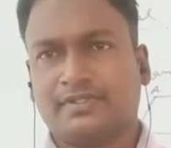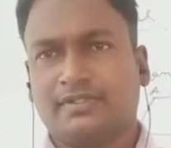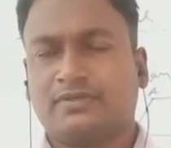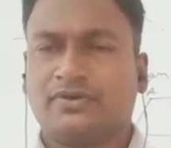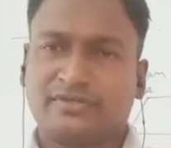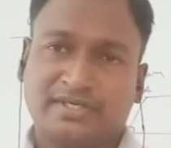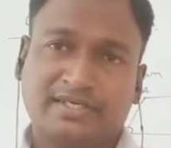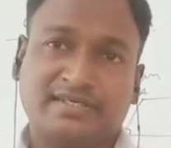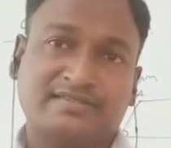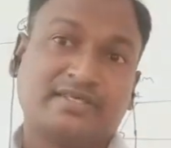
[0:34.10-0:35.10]

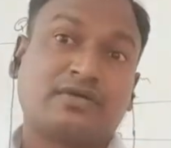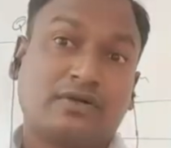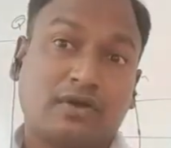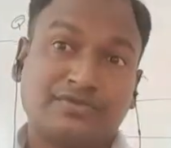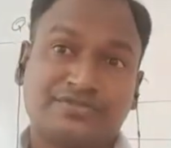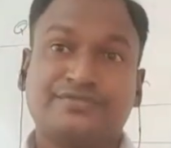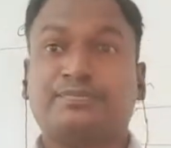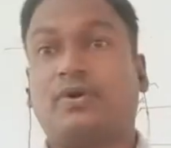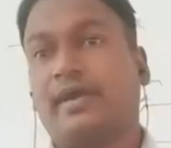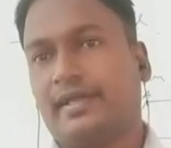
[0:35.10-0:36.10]
Quadrilateral is a closed
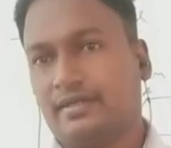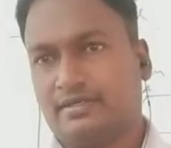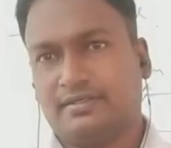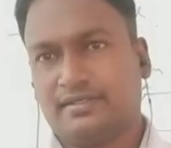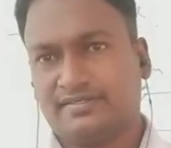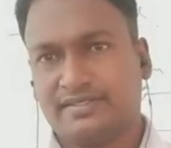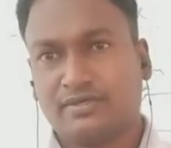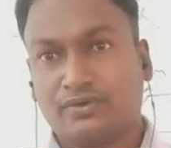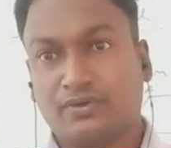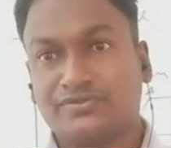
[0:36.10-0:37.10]
polygon. It's a
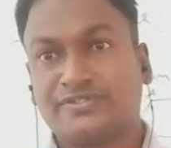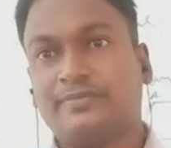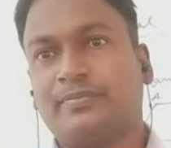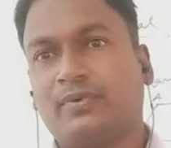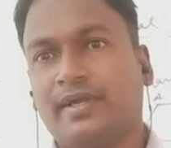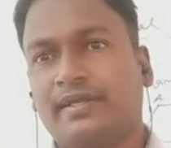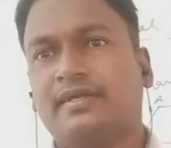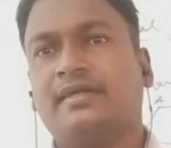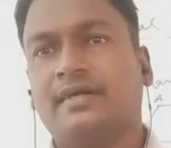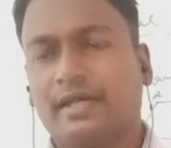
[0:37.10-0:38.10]
closed polygon
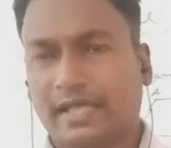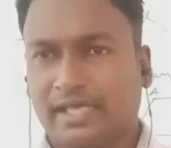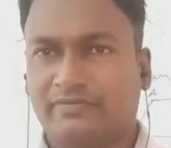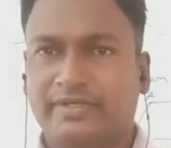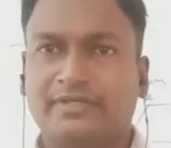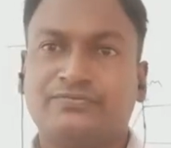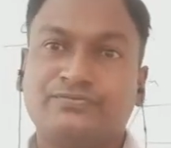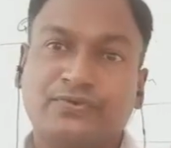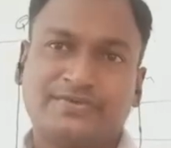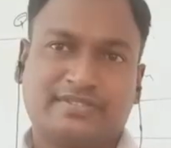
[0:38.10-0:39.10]
having
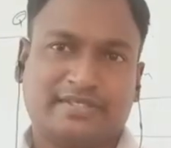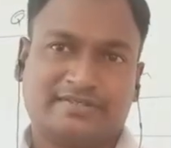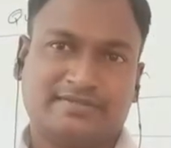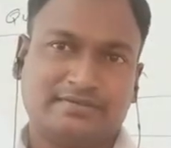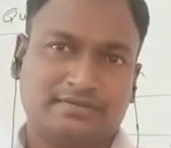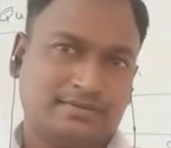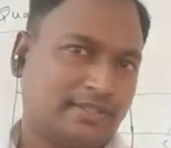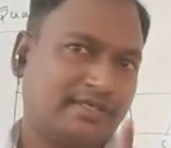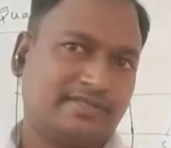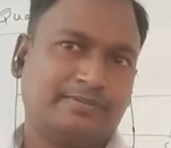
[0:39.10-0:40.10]
four sides.
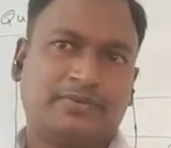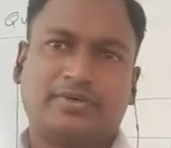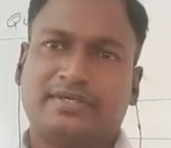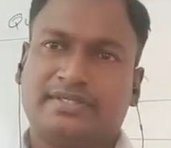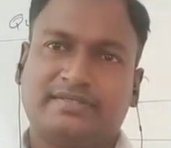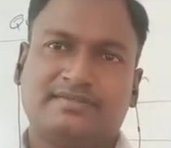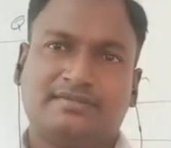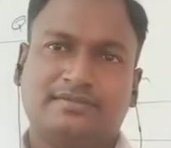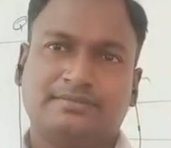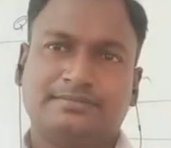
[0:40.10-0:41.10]
That's the important things.
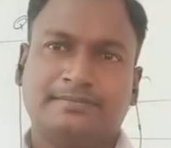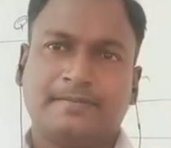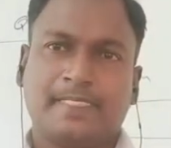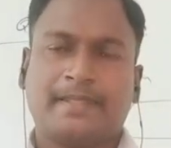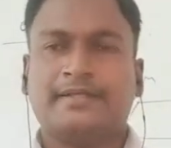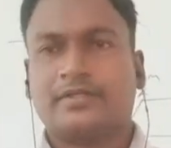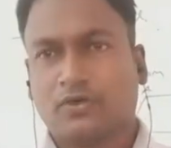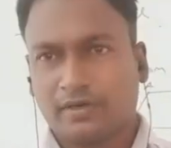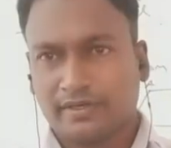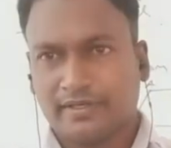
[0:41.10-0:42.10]
The
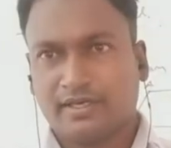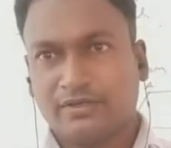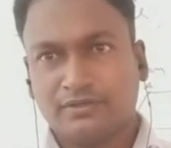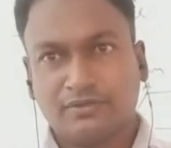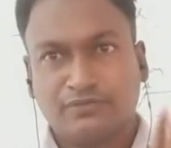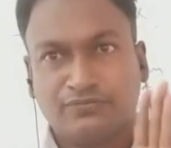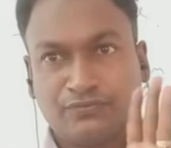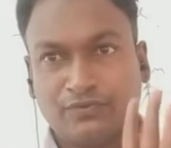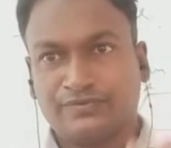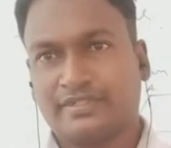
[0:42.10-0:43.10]
quadrilateral have
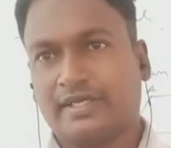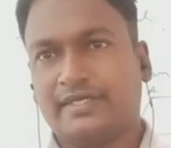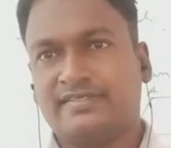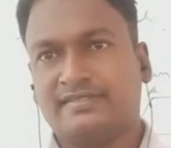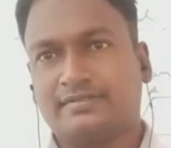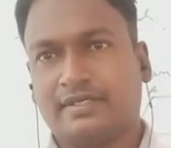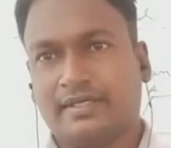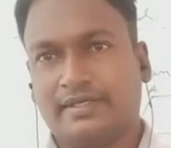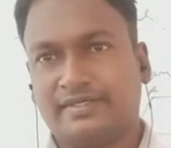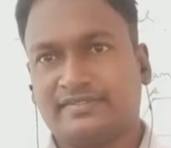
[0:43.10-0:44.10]
four sides
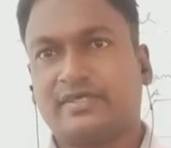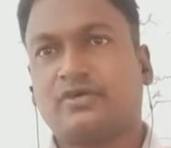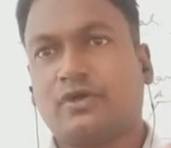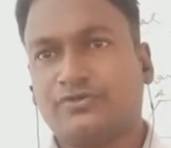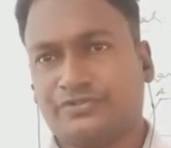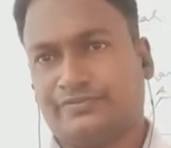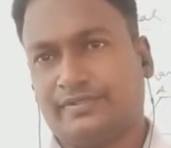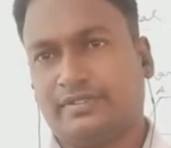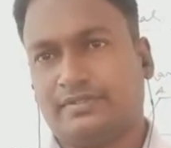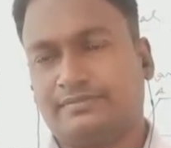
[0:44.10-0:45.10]
and it is a closed
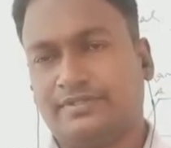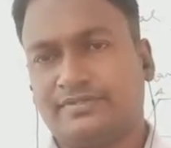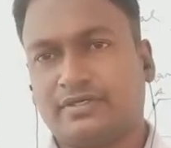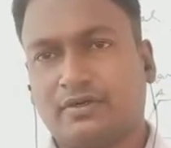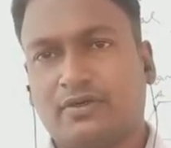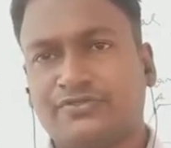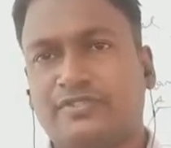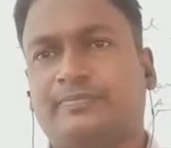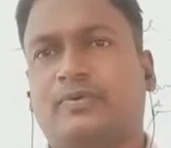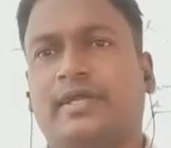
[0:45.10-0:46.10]
figure. It's a closed
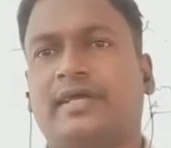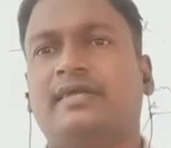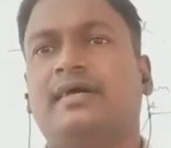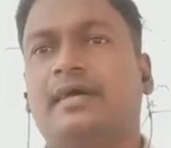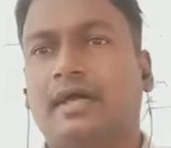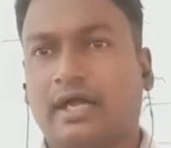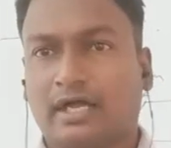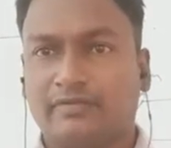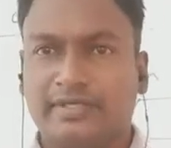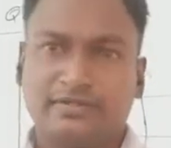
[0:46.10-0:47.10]
polygon
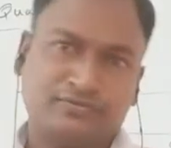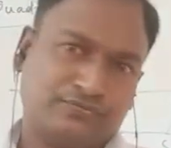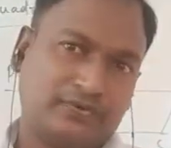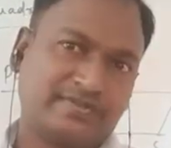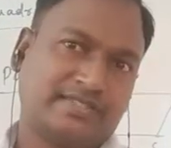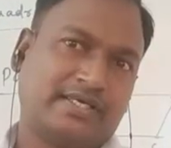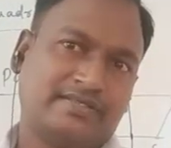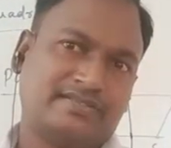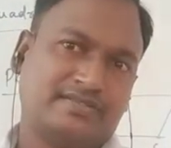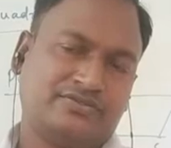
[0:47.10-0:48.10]
having four
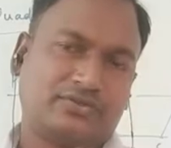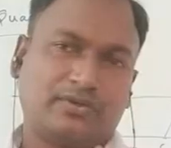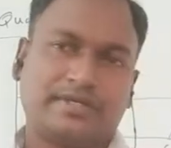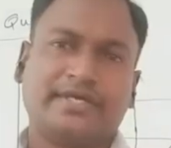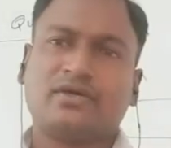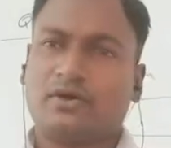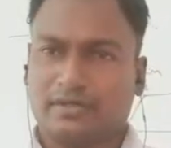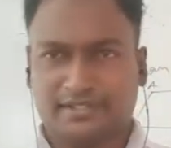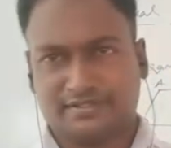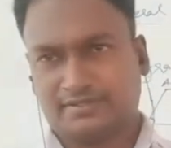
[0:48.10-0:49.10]
sides is called a
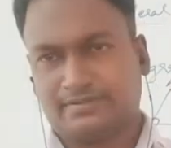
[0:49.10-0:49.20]
quadrilateral.